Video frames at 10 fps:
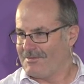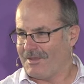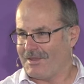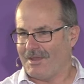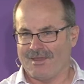
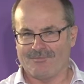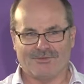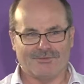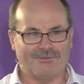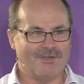they came
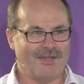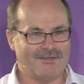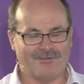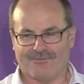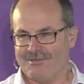to
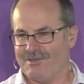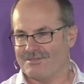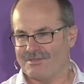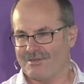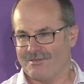800
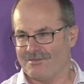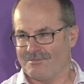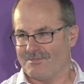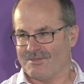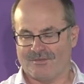years ago
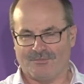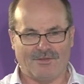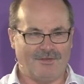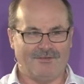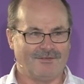that must have
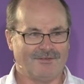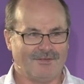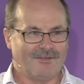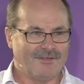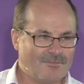been
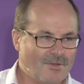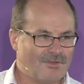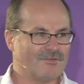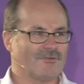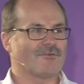the
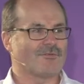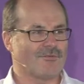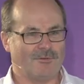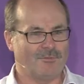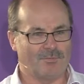most
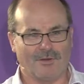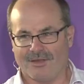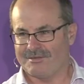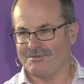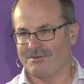incredible
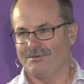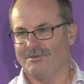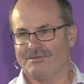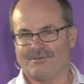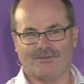place on earth.